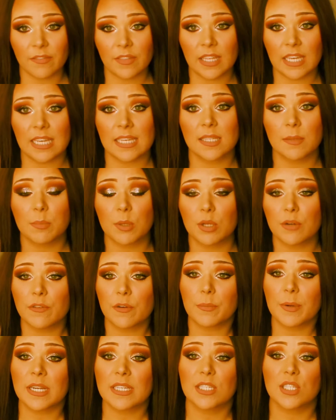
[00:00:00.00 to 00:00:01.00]
of these
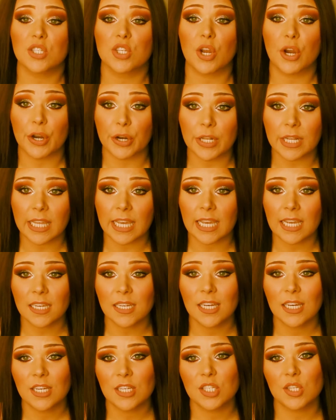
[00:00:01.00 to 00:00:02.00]
beautiful presents early